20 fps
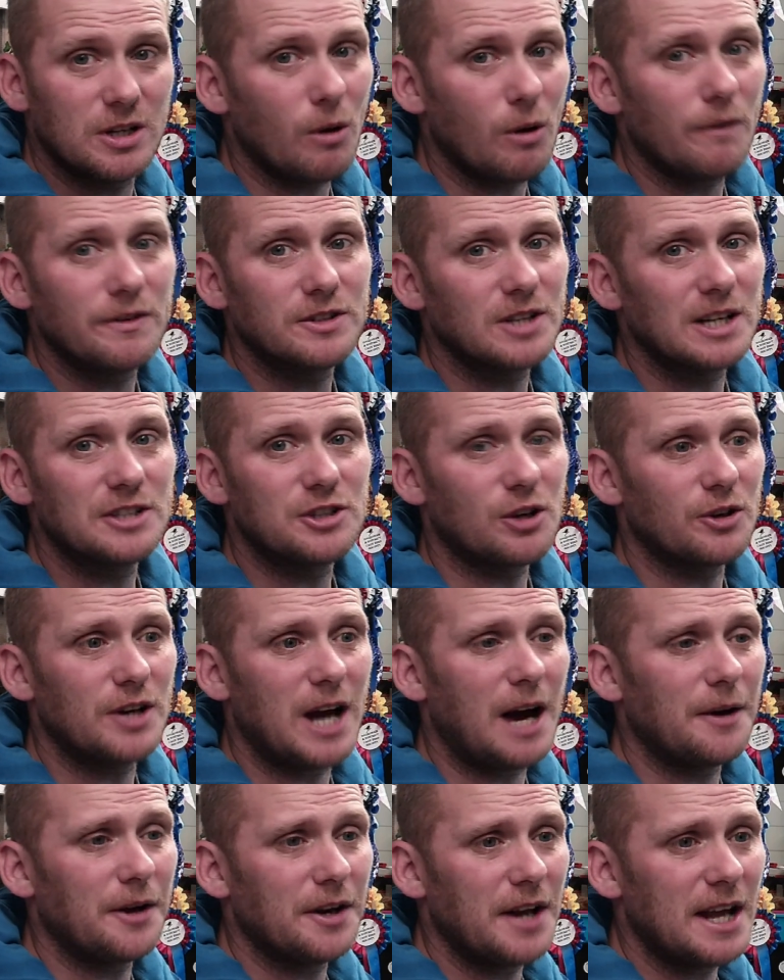obviously to go
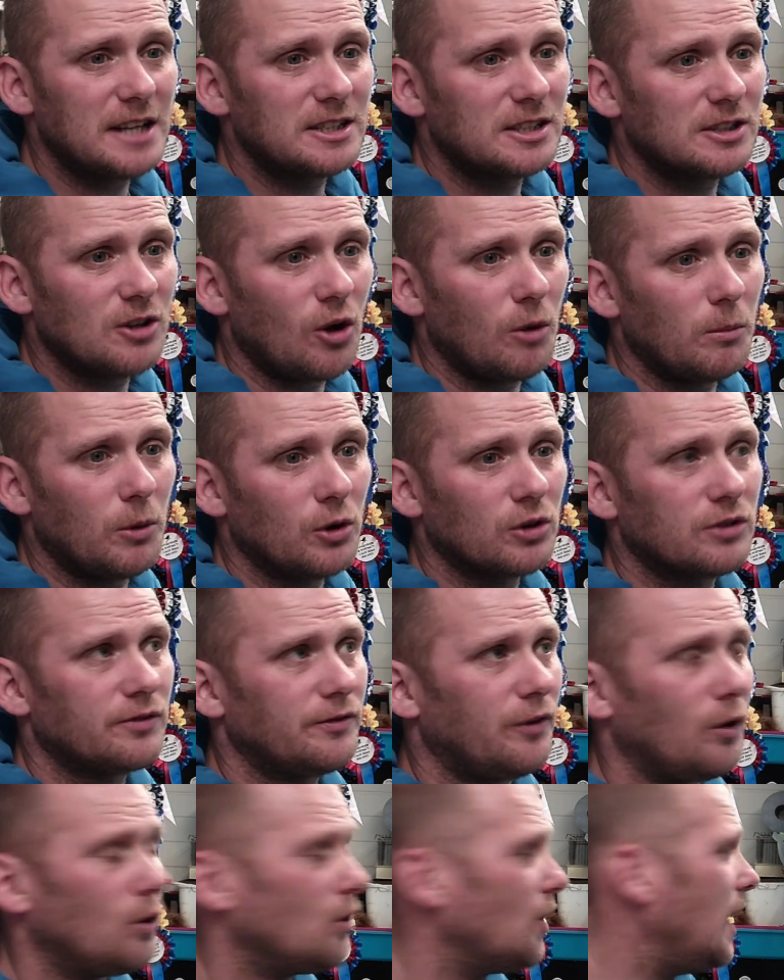down. The nest is almost
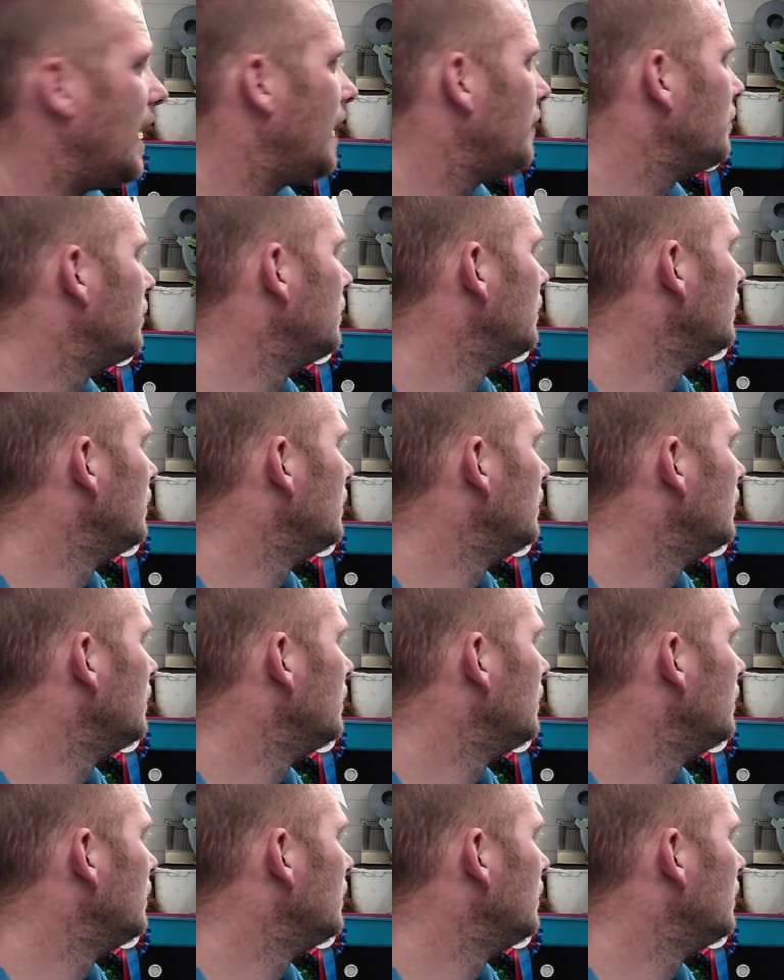full now.